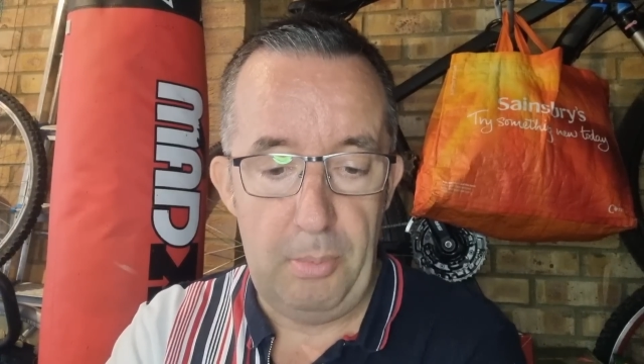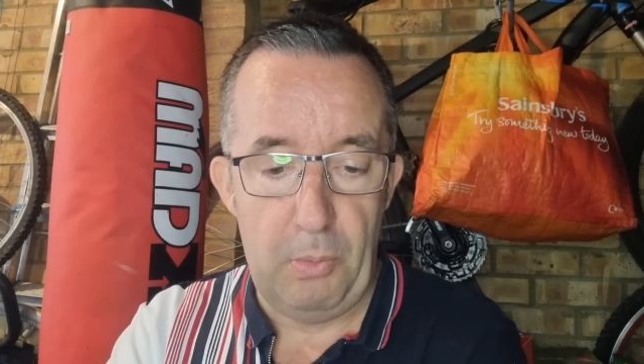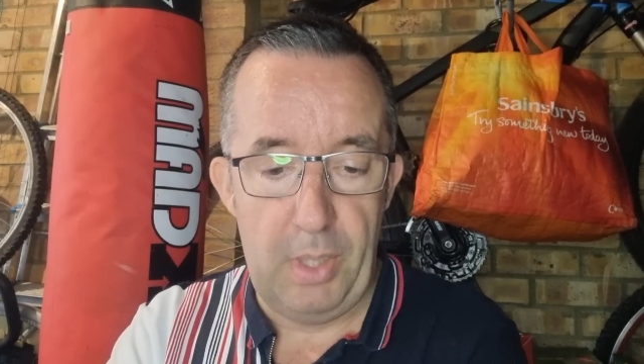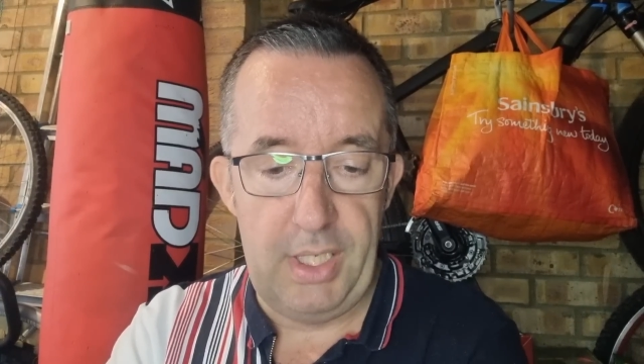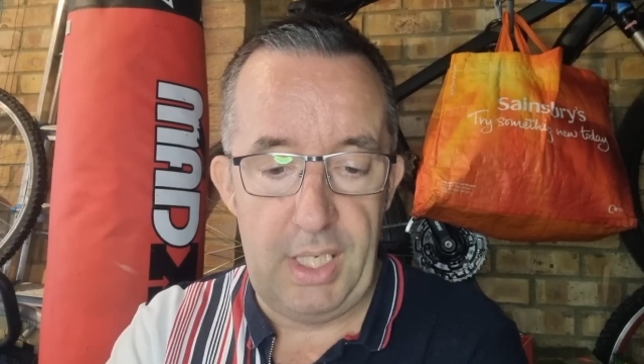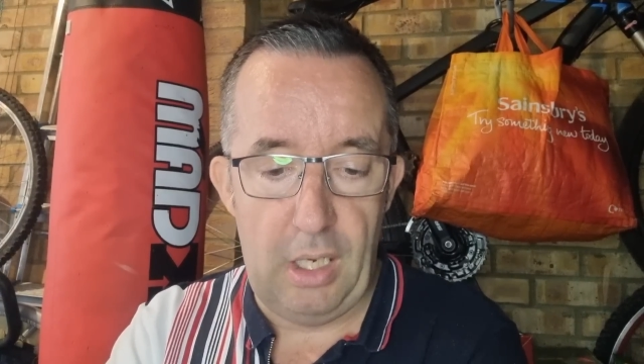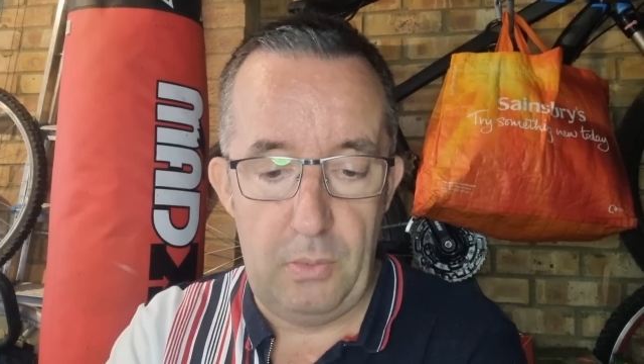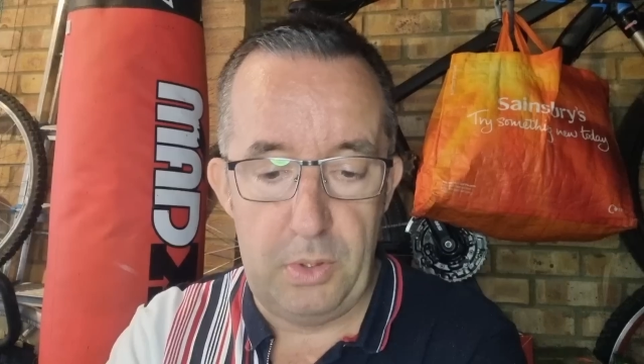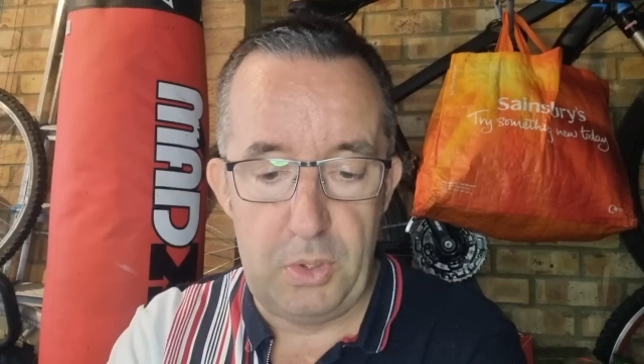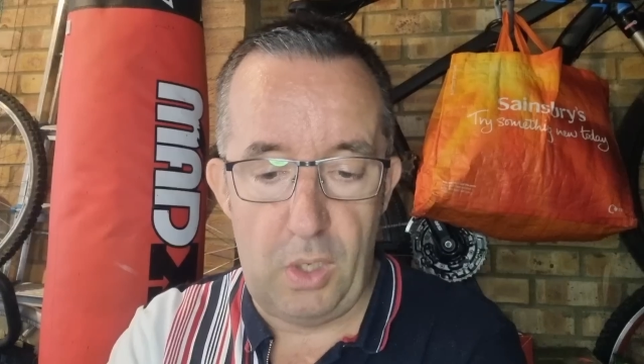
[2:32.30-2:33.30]
But when the
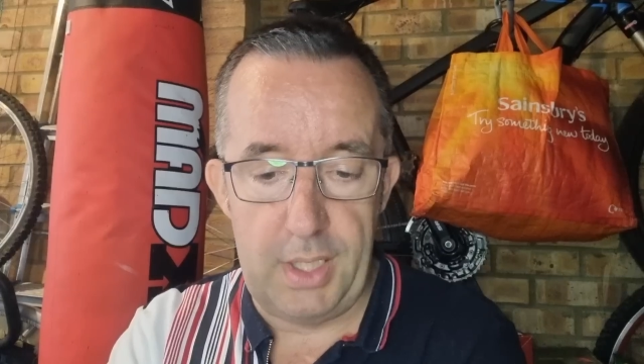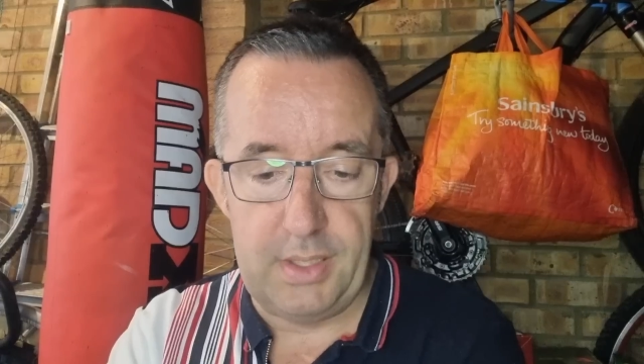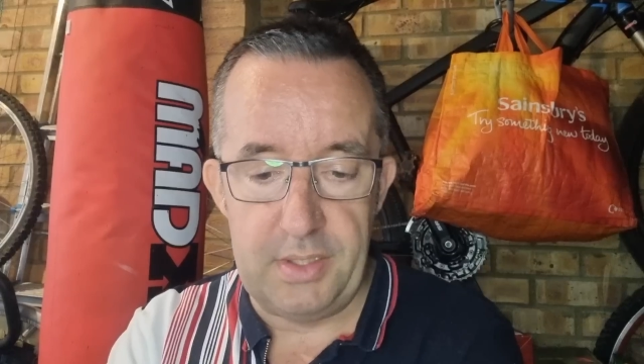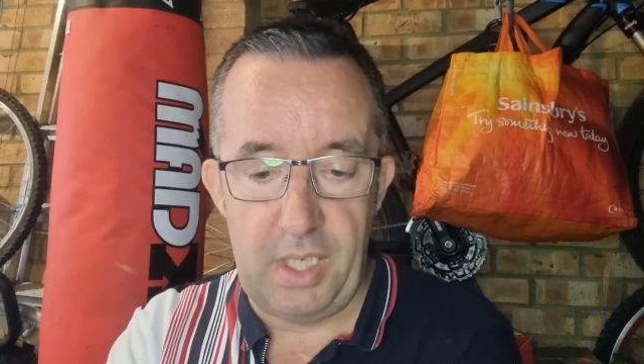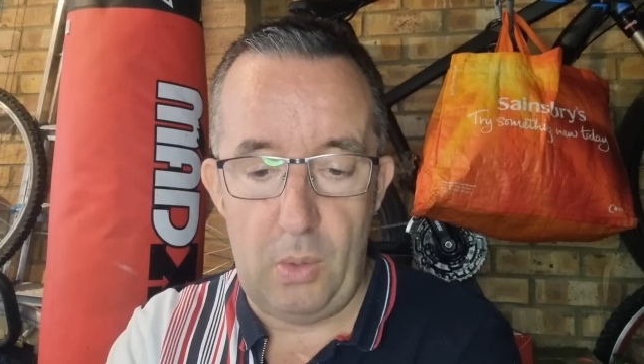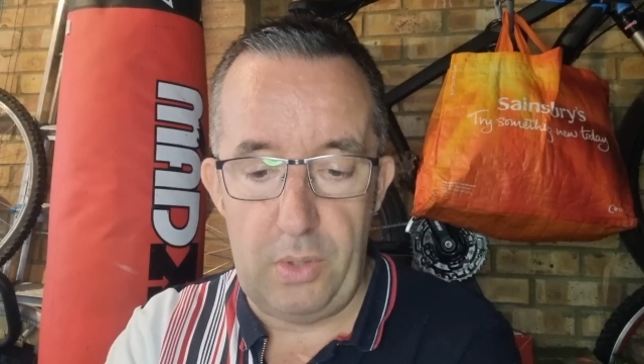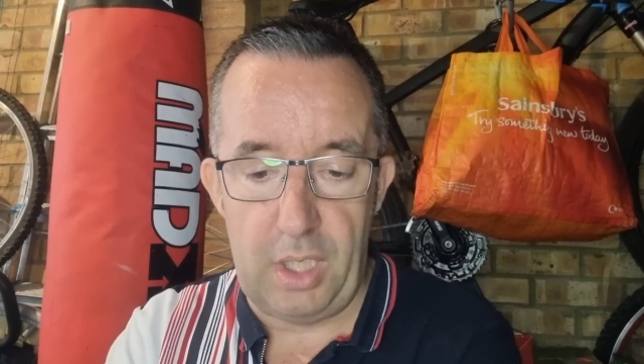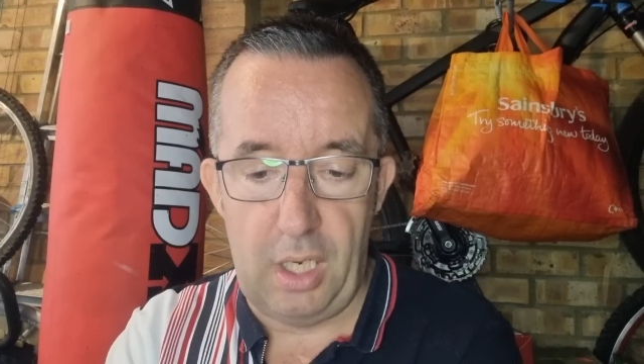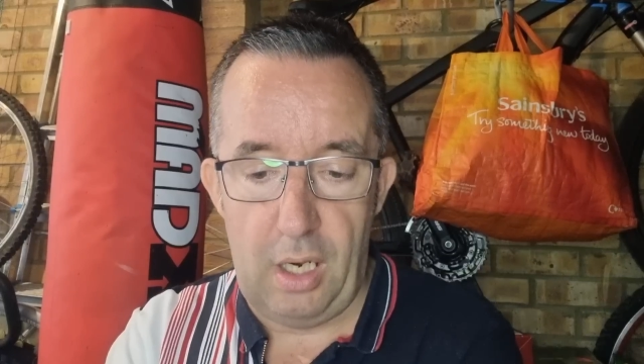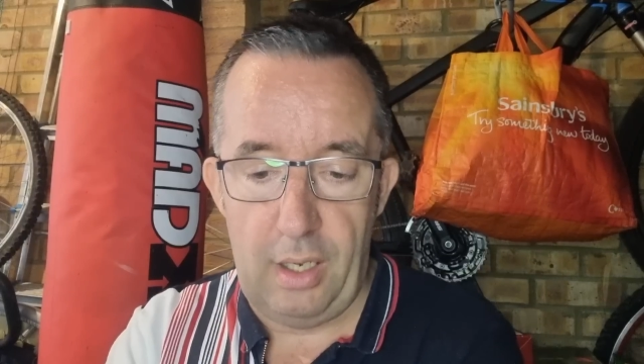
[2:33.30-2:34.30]
owner tried to sell the
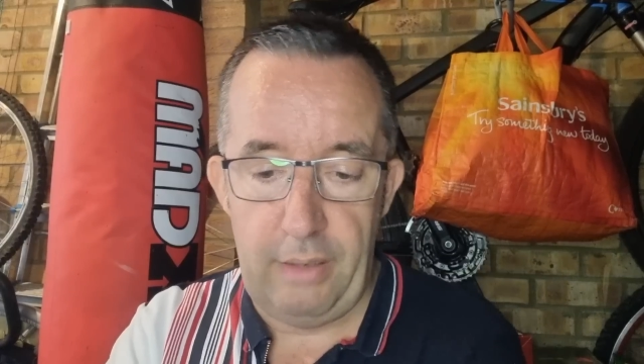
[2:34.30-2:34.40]
car,